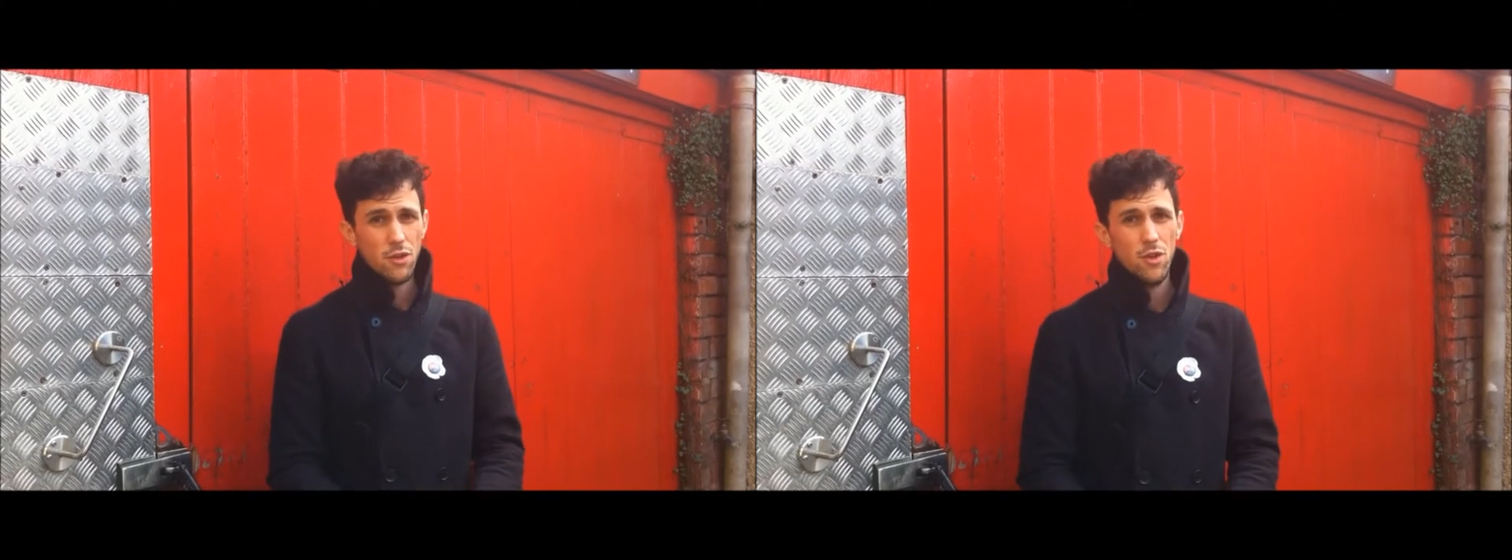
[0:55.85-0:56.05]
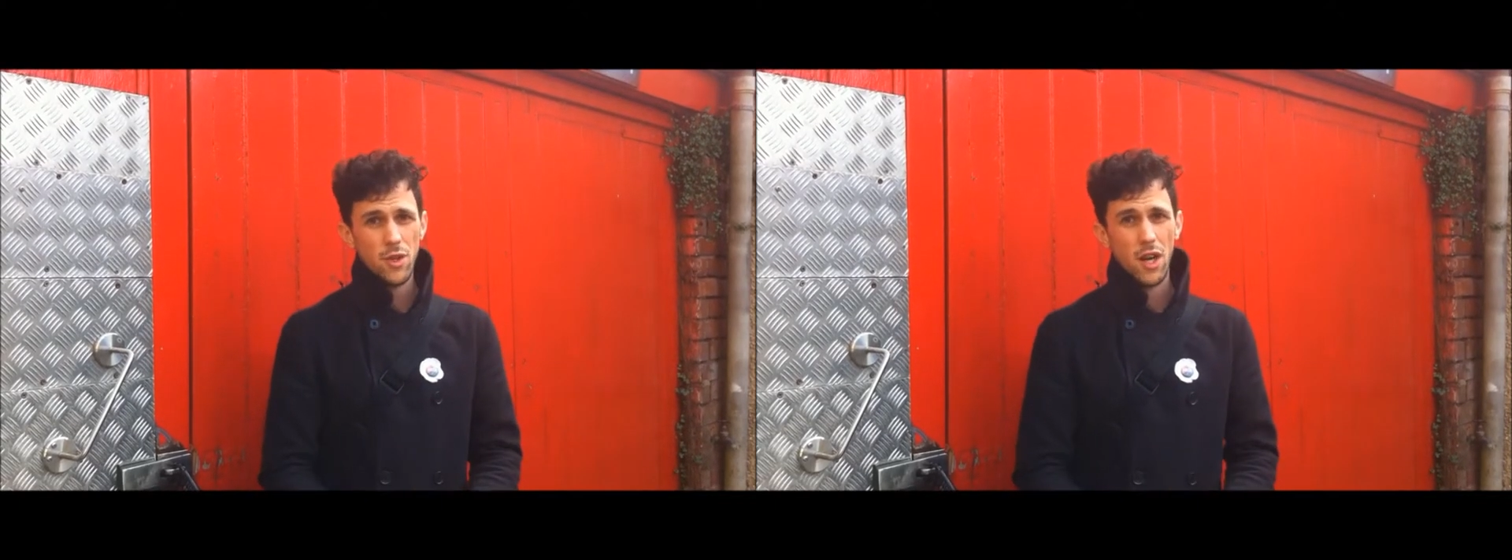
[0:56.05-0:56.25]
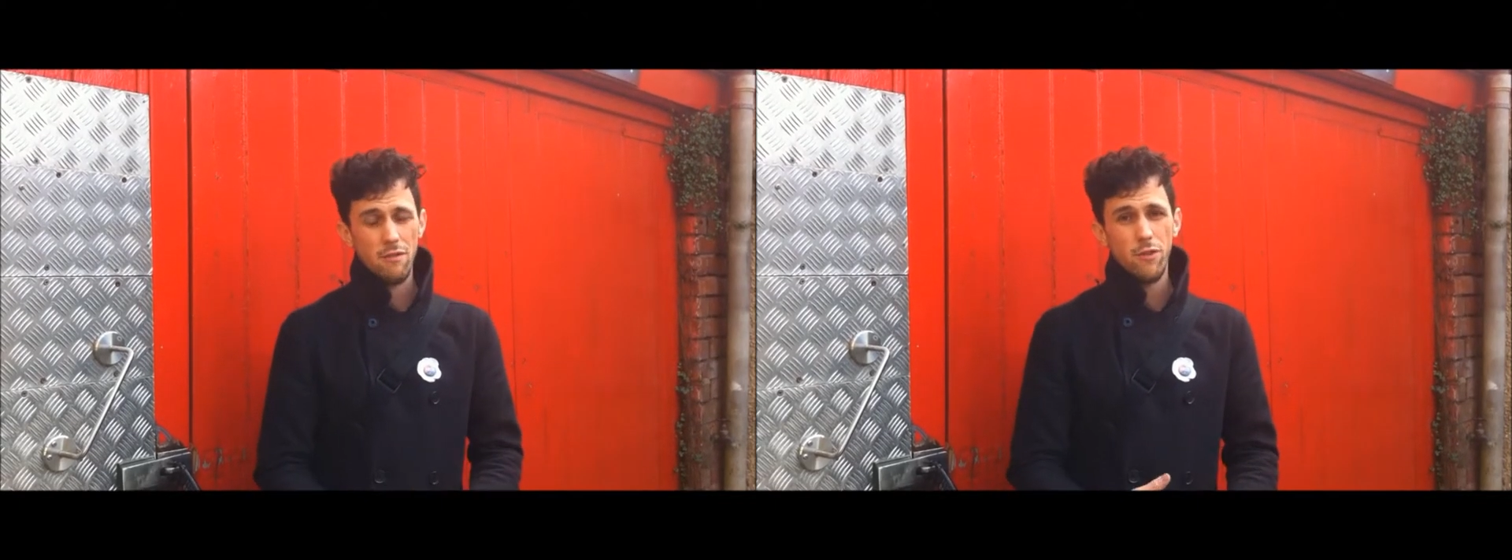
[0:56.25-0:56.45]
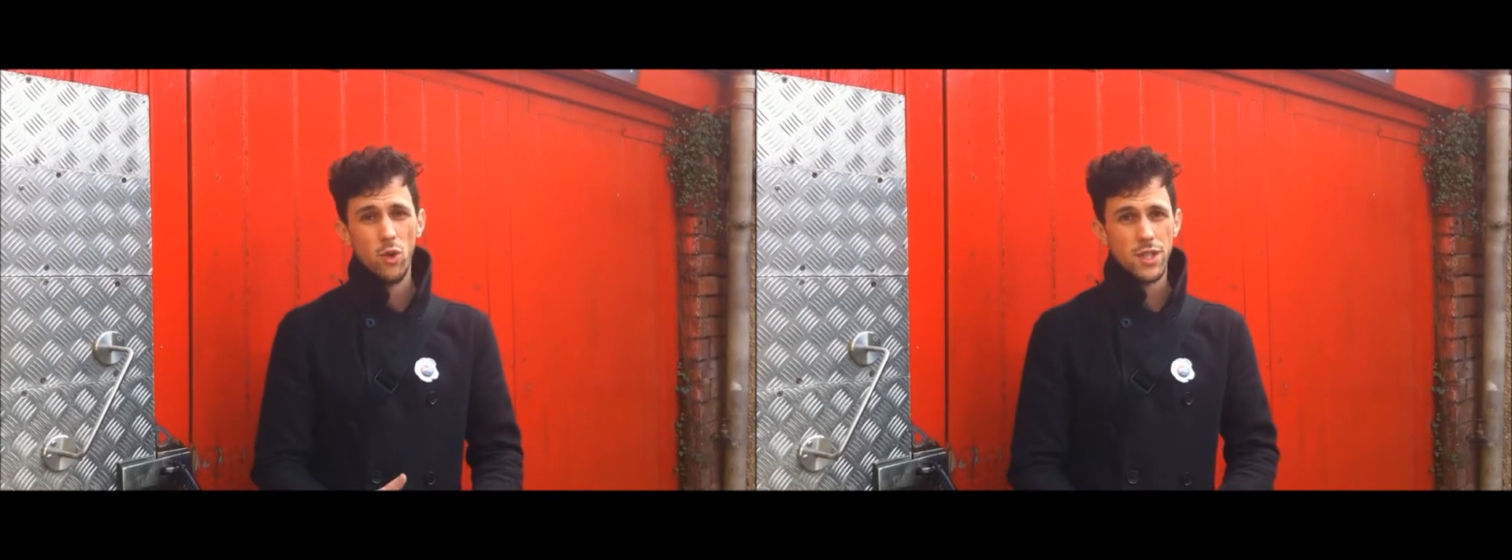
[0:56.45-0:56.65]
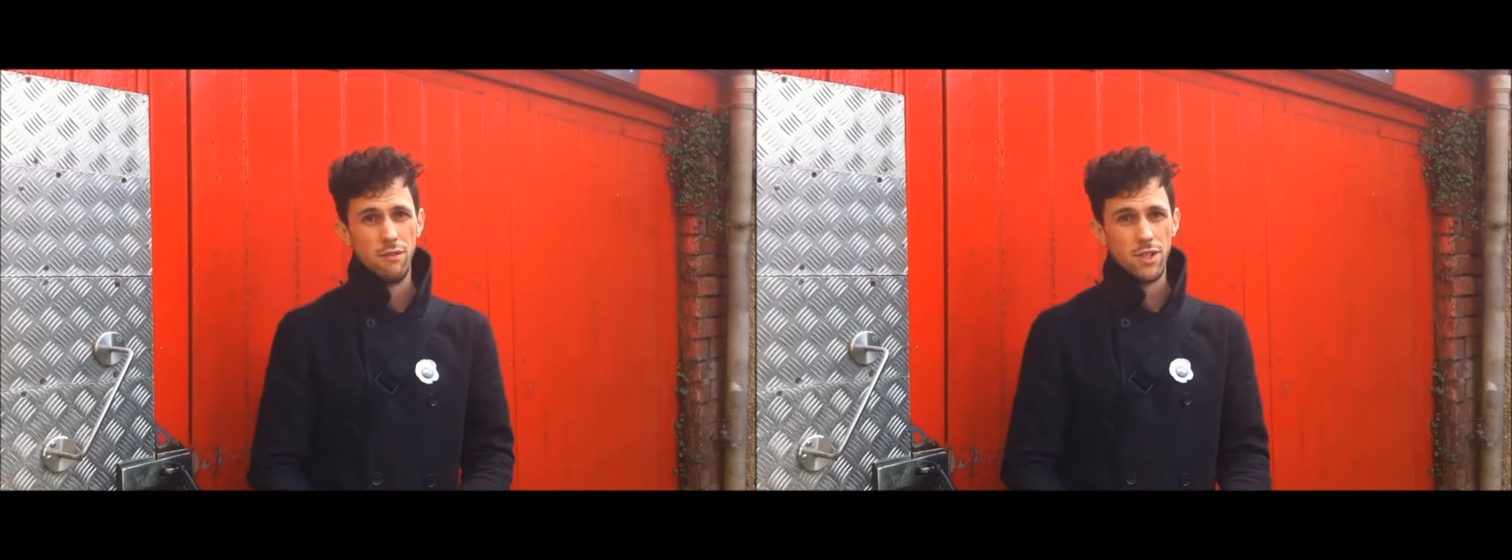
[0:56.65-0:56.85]
through kind of
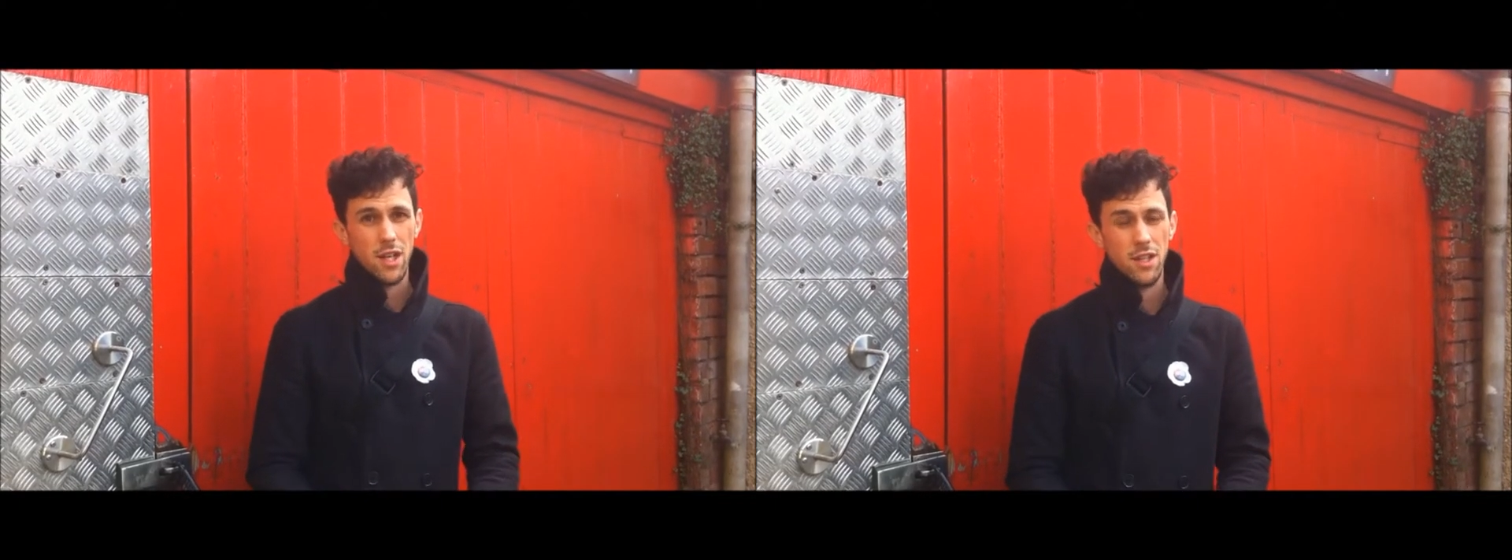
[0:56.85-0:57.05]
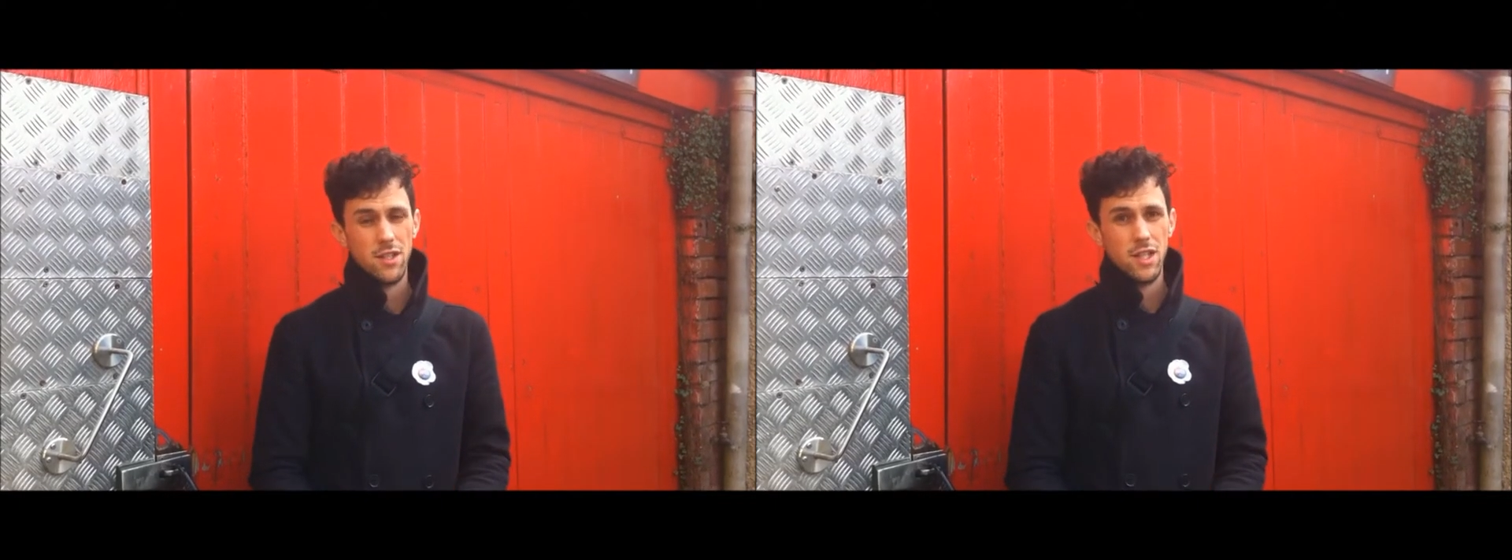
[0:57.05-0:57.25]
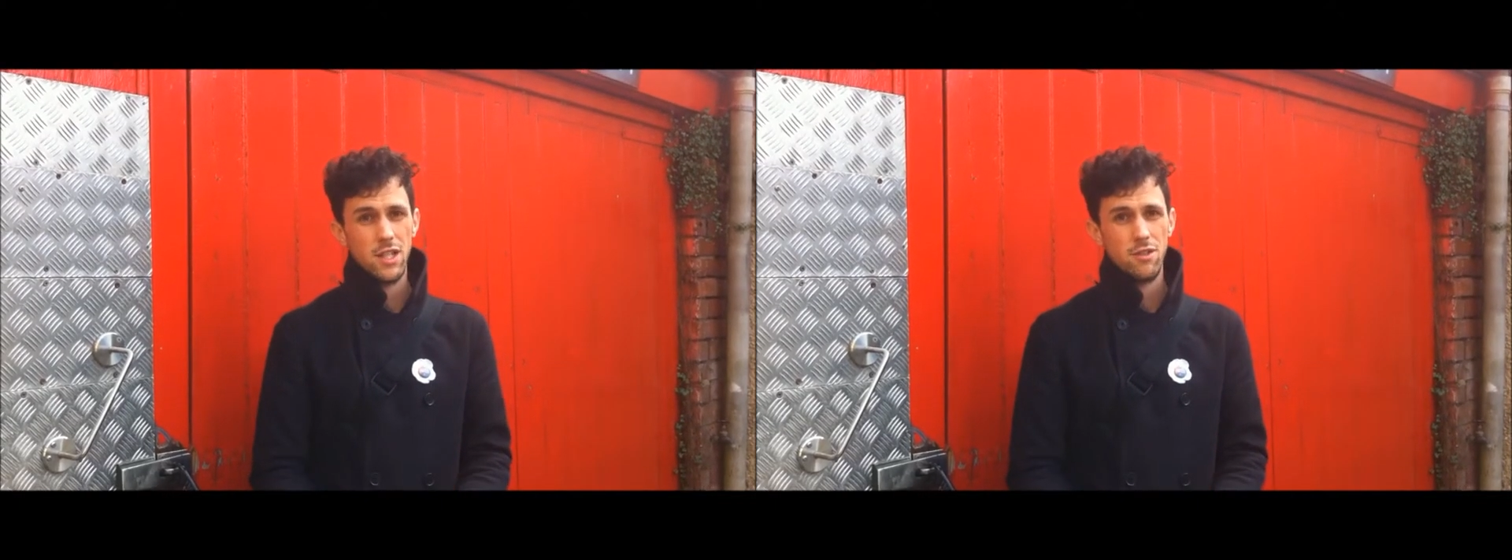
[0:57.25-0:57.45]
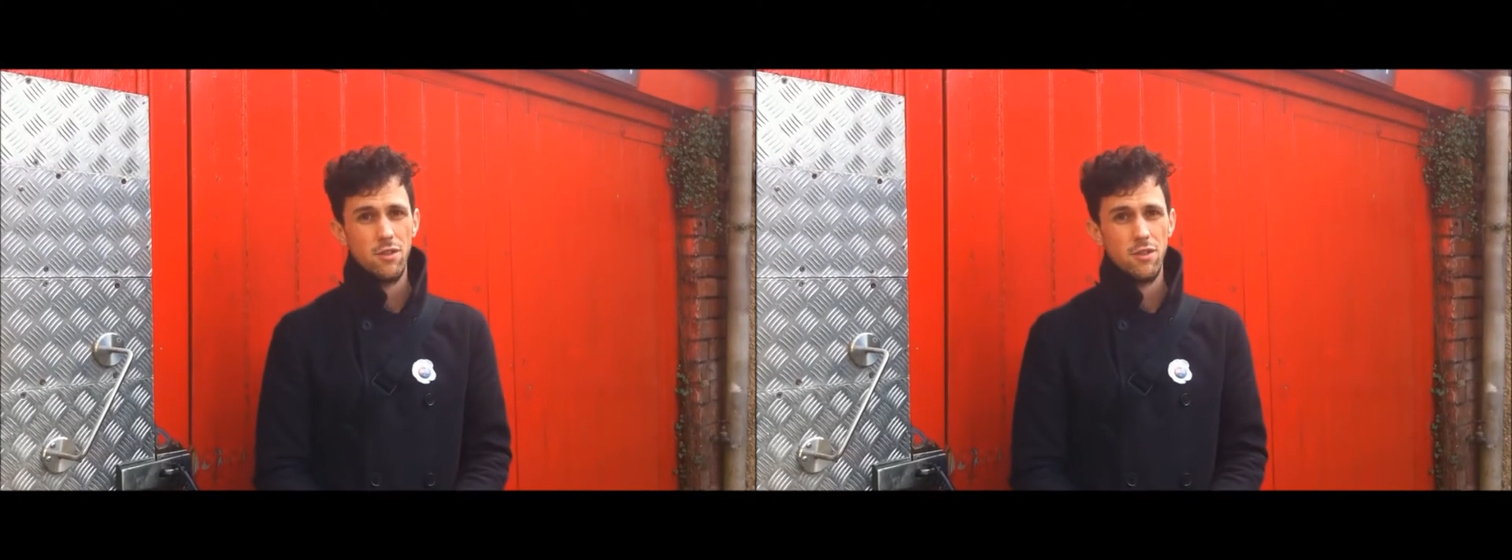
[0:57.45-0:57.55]
forcing redundancies